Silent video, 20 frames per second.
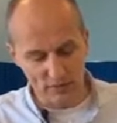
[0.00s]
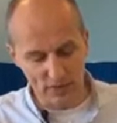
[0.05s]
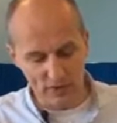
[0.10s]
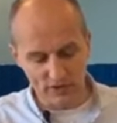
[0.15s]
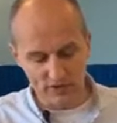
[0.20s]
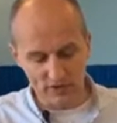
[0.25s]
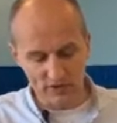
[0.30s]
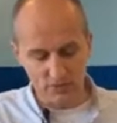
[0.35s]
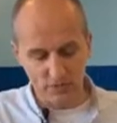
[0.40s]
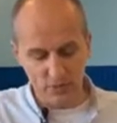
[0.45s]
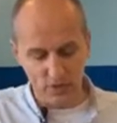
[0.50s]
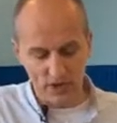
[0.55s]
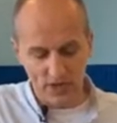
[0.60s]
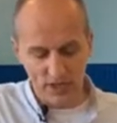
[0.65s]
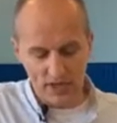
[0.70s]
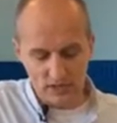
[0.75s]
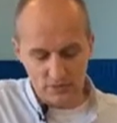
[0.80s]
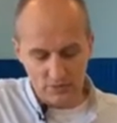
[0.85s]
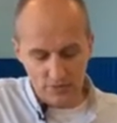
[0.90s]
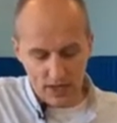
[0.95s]
months by
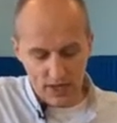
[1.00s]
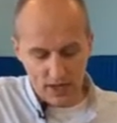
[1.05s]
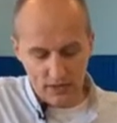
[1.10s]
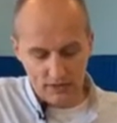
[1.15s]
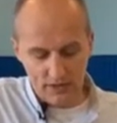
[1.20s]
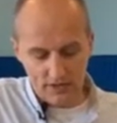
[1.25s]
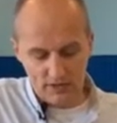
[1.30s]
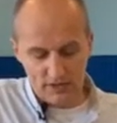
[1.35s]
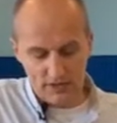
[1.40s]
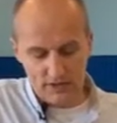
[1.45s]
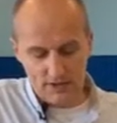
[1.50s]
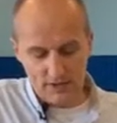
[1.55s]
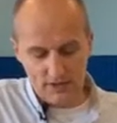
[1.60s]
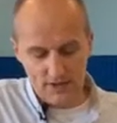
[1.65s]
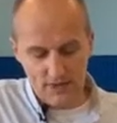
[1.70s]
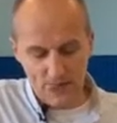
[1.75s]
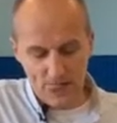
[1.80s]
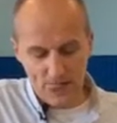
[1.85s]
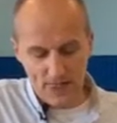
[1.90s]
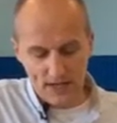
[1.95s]
his parents,
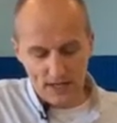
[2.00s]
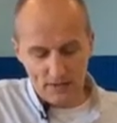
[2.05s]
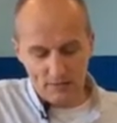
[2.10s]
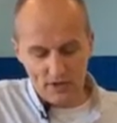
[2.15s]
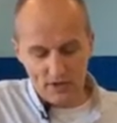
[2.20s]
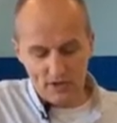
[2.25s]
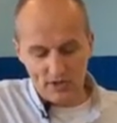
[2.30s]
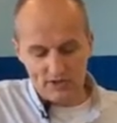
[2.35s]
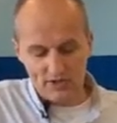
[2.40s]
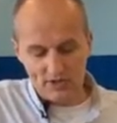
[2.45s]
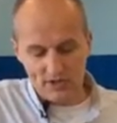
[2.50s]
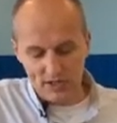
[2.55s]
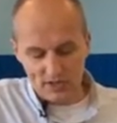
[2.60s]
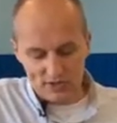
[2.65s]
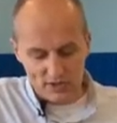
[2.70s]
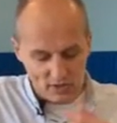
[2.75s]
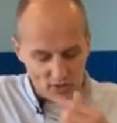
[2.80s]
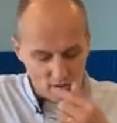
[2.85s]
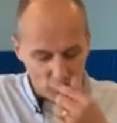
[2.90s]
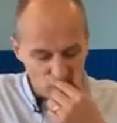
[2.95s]
because they
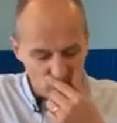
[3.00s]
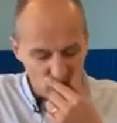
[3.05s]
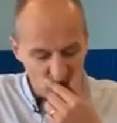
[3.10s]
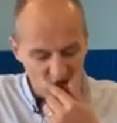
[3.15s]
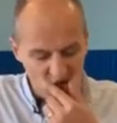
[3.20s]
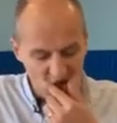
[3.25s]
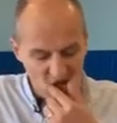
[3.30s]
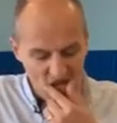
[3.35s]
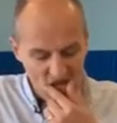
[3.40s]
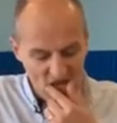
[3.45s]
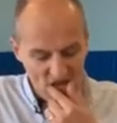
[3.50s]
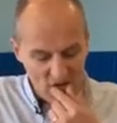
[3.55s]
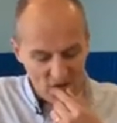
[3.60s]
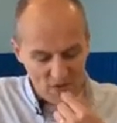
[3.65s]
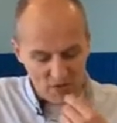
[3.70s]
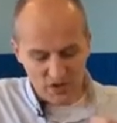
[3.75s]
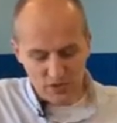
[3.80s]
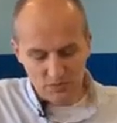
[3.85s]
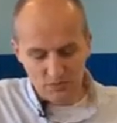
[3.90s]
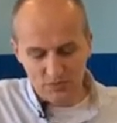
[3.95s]
saw he
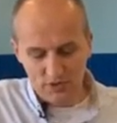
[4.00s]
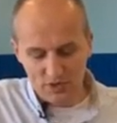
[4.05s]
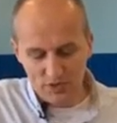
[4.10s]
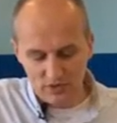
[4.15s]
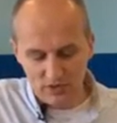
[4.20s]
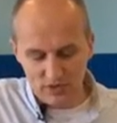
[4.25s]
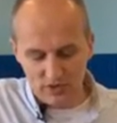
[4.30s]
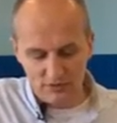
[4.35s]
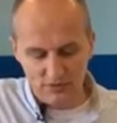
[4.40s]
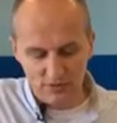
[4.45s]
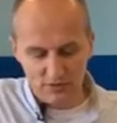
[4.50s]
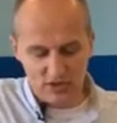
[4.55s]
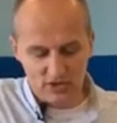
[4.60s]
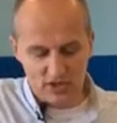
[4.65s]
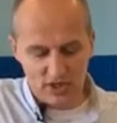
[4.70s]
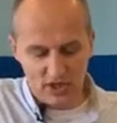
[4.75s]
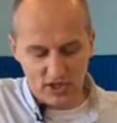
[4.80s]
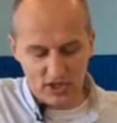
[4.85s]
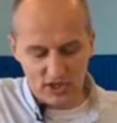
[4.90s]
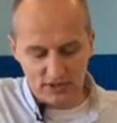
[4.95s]
was a beautiful
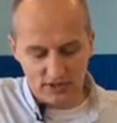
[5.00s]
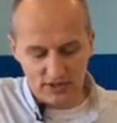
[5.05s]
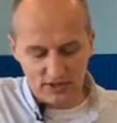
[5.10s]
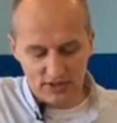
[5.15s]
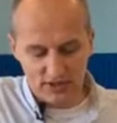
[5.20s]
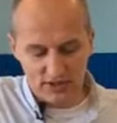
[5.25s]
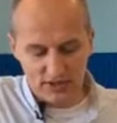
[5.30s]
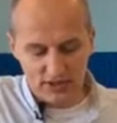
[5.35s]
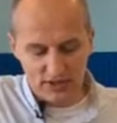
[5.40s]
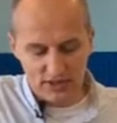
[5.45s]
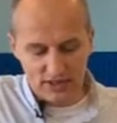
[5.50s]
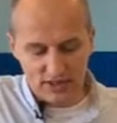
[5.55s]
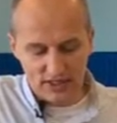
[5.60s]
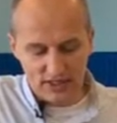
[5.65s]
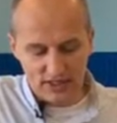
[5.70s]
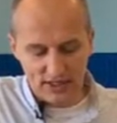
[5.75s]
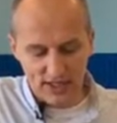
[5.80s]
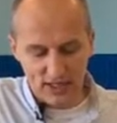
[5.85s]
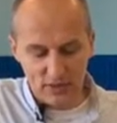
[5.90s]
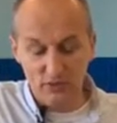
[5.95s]
child,
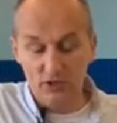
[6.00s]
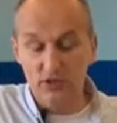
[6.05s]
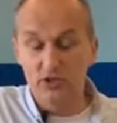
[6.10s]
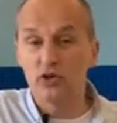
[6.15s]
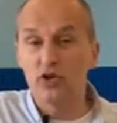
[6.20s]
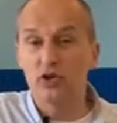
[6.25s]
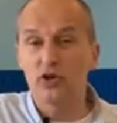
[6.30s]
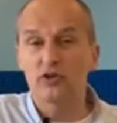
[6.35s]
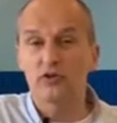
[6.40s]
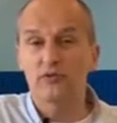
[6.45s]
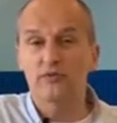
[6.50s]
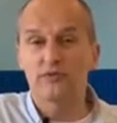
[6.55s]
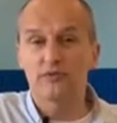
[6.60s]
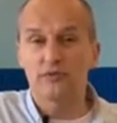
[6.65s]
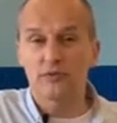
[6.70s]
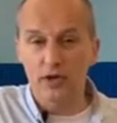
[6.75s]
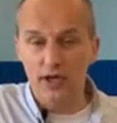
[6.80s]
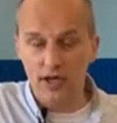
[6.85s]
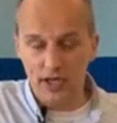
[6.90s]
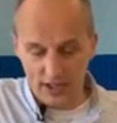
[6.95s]
and they were not
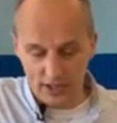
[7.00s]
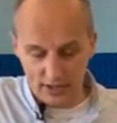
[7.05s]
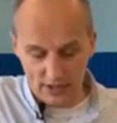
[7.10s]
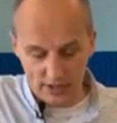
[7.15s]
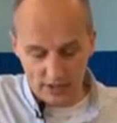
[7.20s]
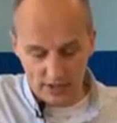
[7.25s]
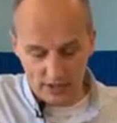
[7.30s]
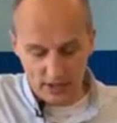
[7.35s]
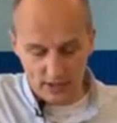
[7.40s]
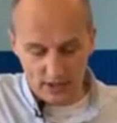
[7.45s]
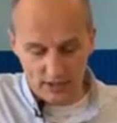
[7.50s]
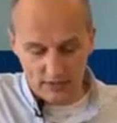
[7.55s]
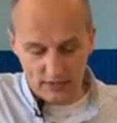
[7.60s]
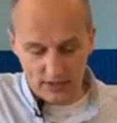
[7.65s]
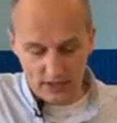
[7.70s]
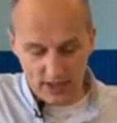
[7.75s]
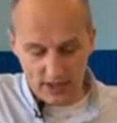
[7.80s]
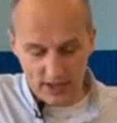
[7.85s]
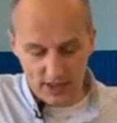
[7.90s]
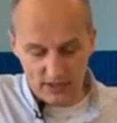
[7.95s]
afraid of
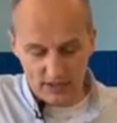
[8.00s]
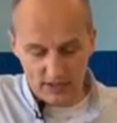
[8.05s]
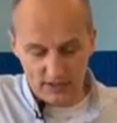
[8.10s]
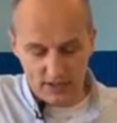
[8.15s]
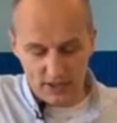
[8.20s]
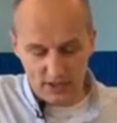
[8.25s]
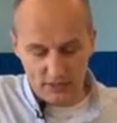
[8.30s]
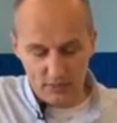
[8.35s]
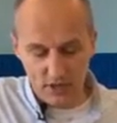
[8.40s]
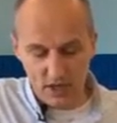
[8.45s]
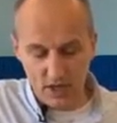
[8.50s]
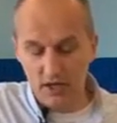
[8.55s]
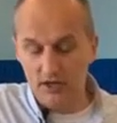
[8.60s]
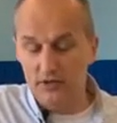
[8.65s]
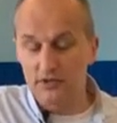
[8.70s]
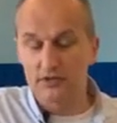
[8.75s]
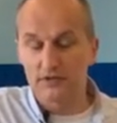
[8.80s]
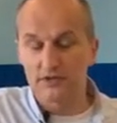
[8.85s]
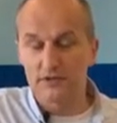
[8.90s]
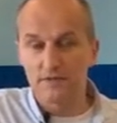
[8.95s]
the king's
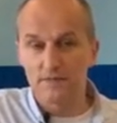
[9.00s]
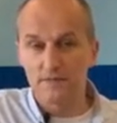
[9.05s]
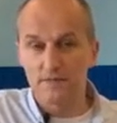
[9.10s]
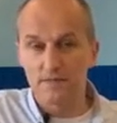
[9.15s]
command.